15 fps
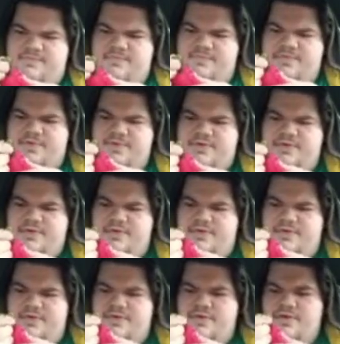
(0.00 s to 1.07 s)

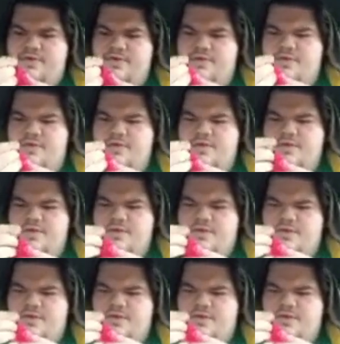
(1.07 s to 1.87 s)
Nobody speaks.